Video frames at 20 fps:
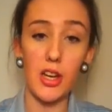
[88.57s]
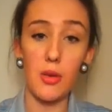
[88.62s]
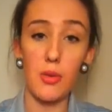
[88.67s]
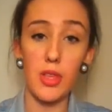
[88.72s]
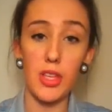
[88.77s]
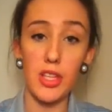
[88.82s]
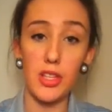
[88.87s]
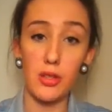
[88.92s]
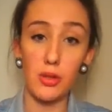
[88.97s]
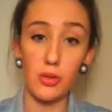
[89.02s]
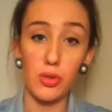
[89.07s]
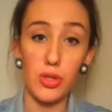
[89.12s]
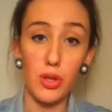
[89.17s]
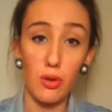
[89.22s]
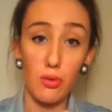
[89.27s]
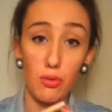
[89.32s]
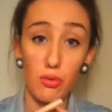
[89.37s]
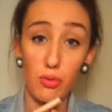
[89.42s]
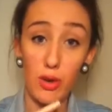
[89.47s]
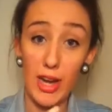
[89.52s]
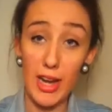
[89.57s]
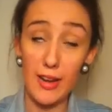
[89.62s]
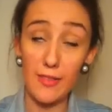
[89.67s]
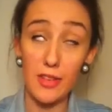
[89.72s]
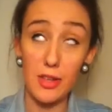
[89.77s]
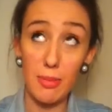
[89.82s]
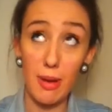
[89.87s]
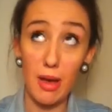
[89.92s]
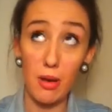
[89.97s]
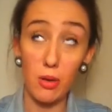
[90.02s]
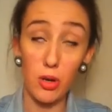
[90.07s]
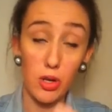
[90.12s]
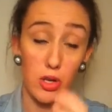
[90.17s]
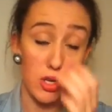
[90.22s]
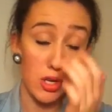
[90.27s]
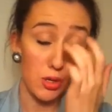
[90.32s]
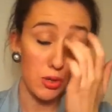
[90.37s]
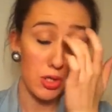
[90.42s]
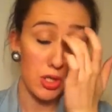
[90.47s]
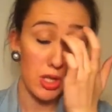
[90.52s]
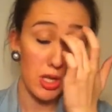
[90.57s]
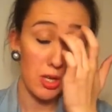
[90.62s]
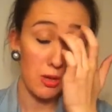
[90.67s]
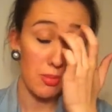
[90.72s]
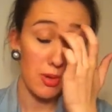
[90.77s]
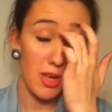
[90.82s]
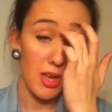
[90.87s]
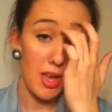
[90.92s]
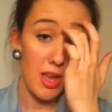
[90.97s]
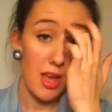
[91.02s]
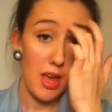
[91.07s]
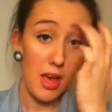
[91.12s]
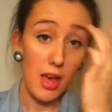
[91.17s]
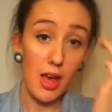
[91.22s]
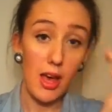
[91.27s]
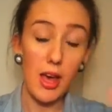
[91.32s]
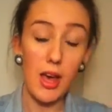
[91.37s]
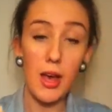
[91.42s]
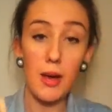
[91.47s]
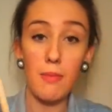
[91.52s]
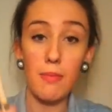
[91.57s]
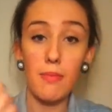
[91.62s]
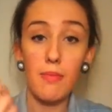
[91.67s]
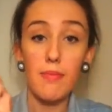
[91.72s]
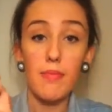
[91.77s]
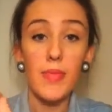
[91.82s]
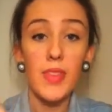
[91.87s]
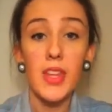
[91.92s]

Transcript: I know this is also raved about on YouTube, um,